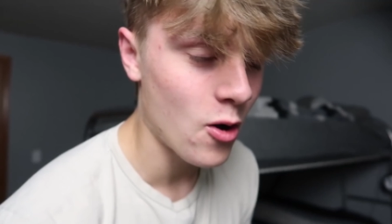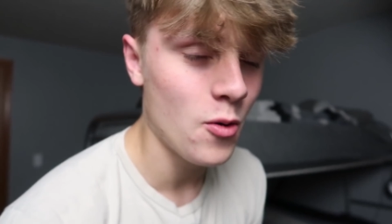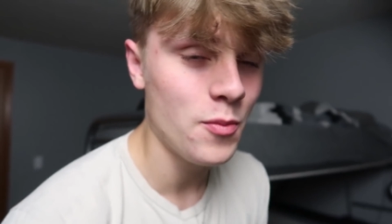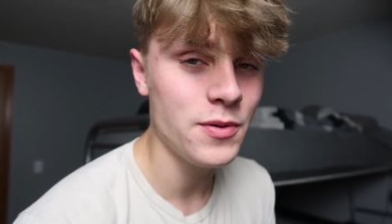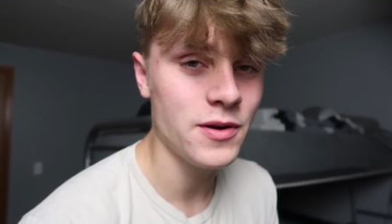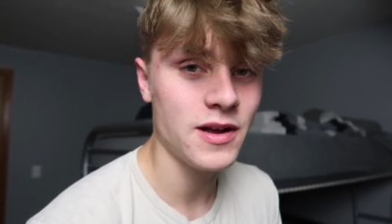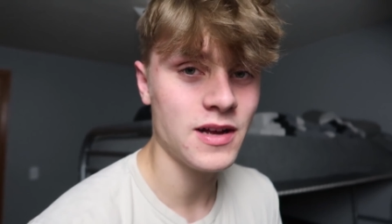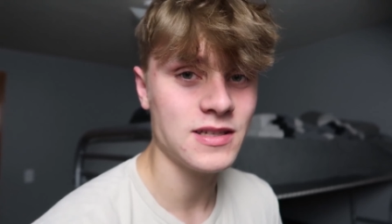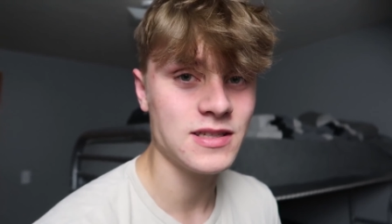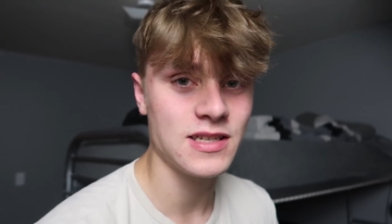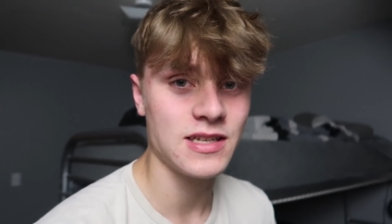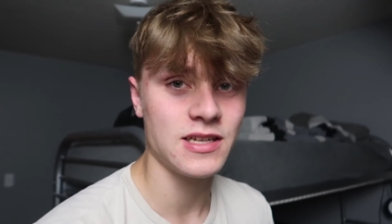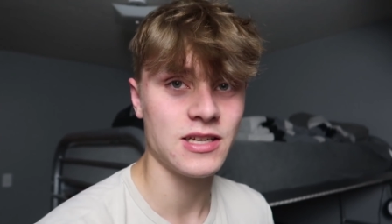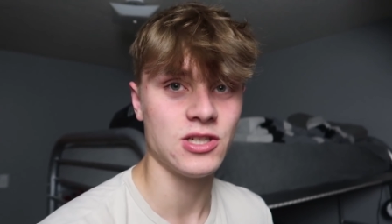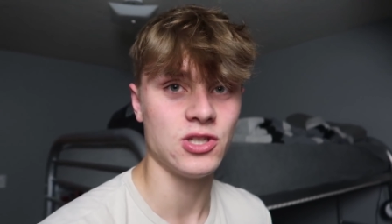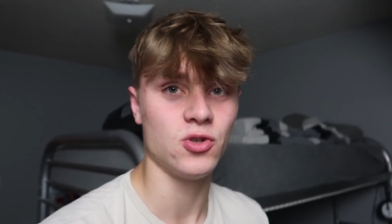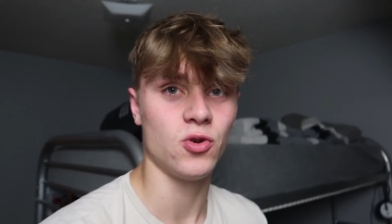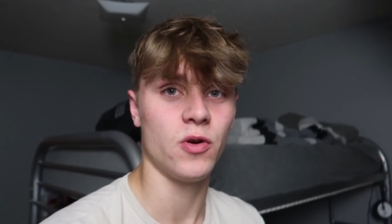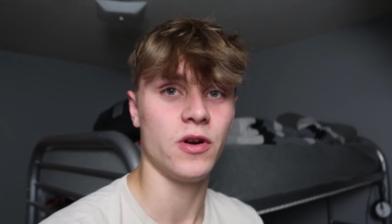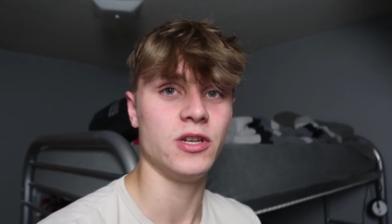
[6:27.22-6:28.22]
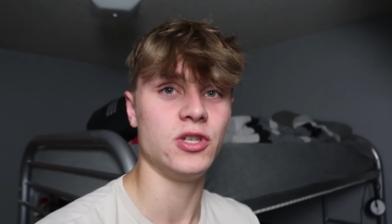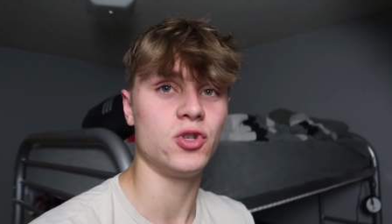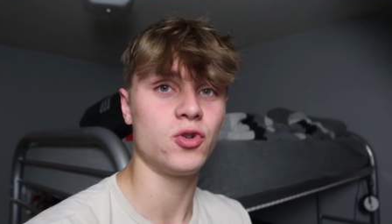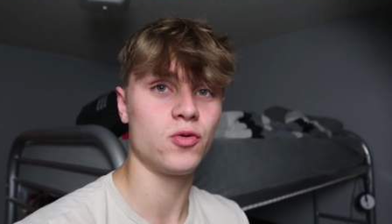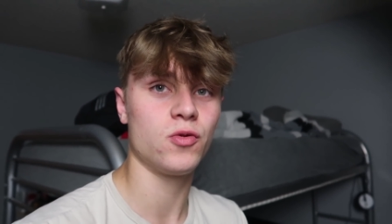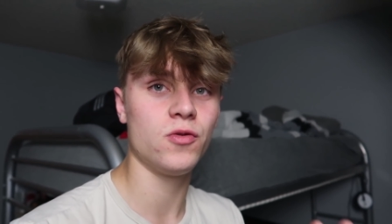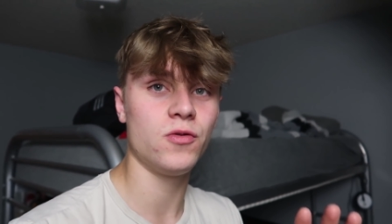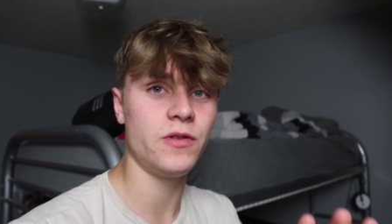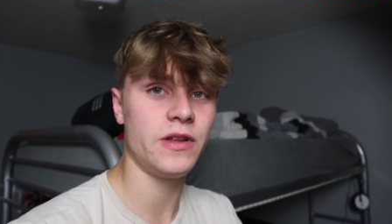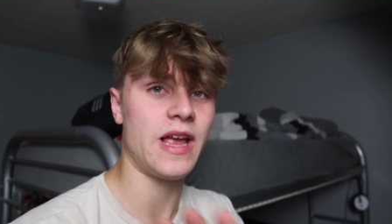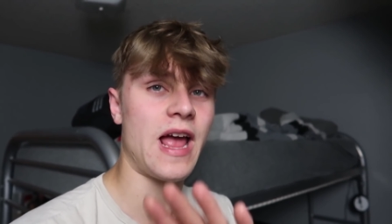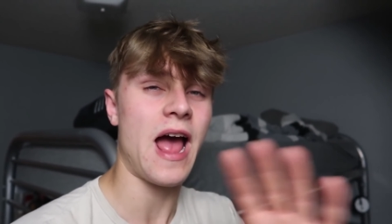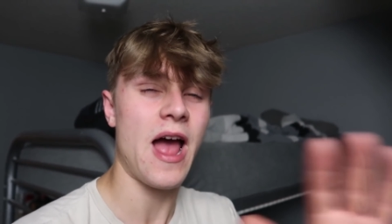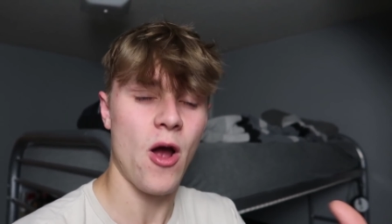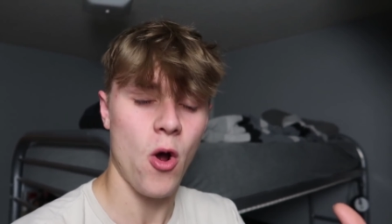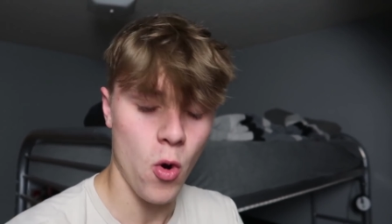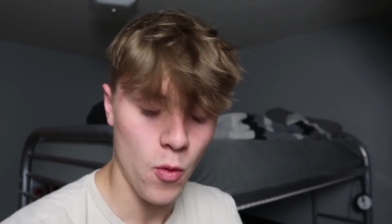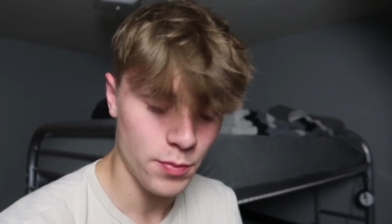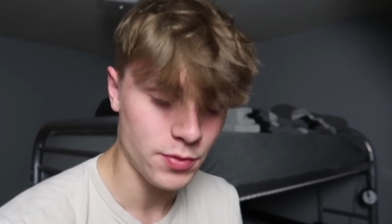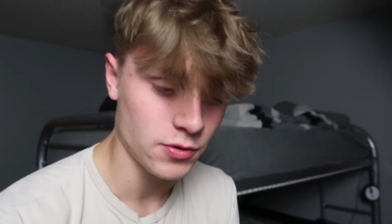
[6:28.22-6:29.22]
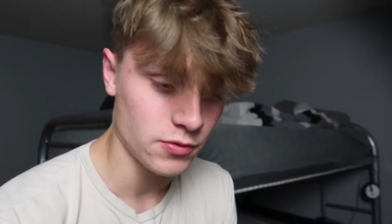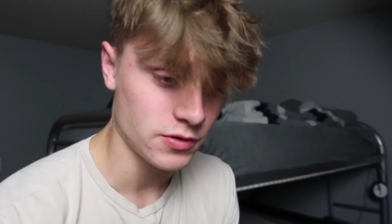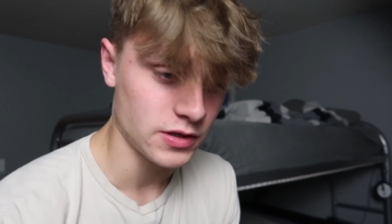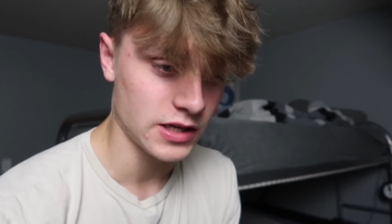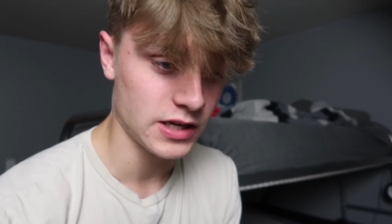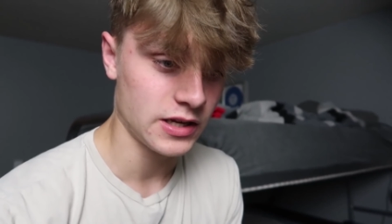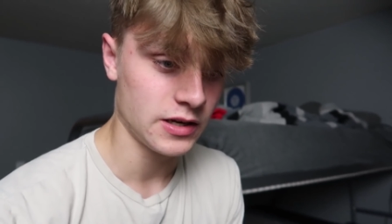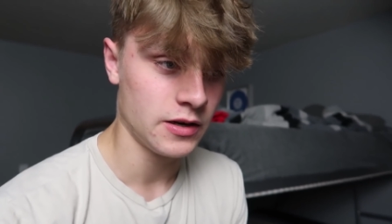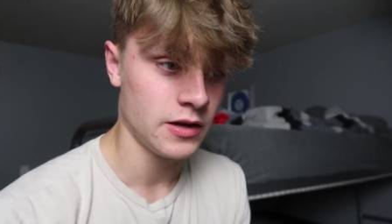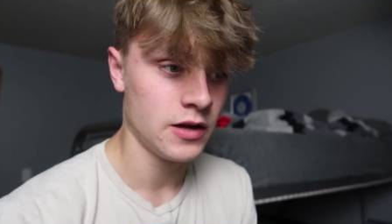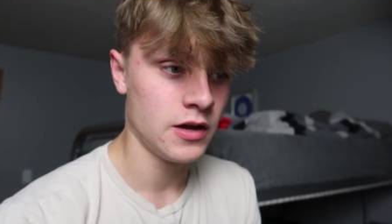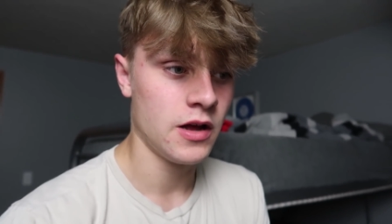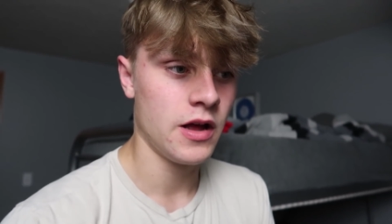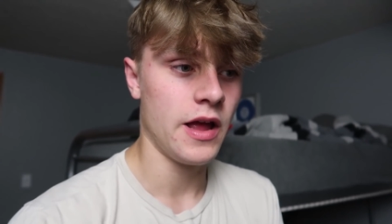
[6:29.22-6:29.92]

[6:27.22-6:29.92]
I hope you guys did enjoy. Truly, I hope you did.